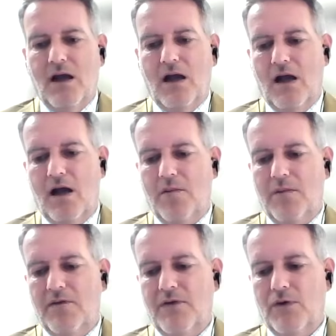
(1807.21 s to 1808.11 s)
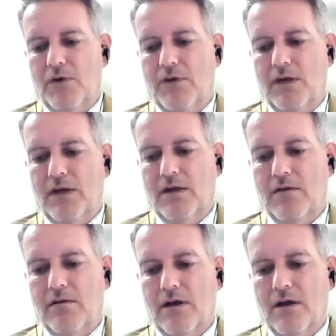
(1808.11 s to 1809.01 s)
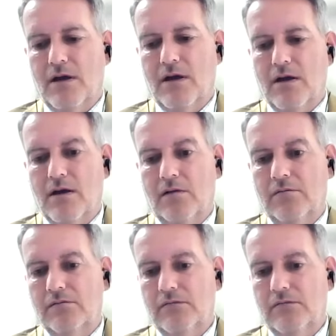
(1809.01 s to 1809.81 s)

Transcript: Uh, but if you're on the, uh,